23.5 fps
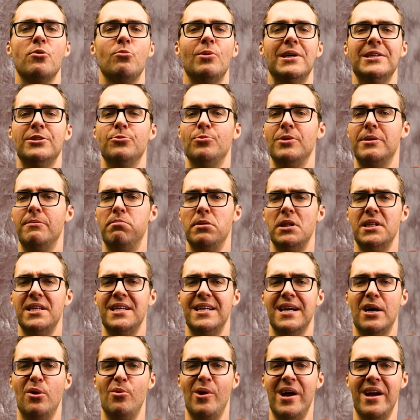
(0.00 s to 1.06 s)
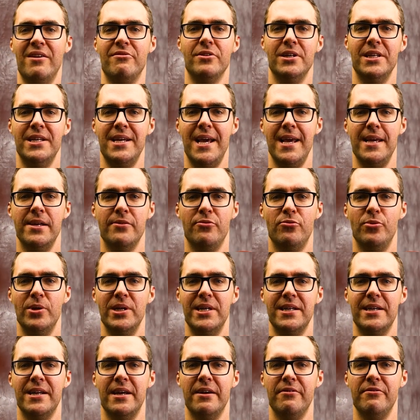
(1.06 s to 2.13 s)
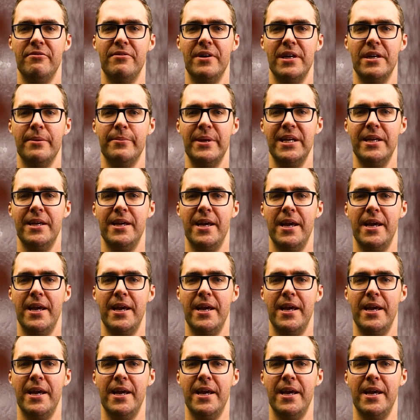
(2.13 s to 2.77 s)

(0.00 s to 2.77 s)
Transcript: otherwise we'd bleed out every day if we didn't have vitamin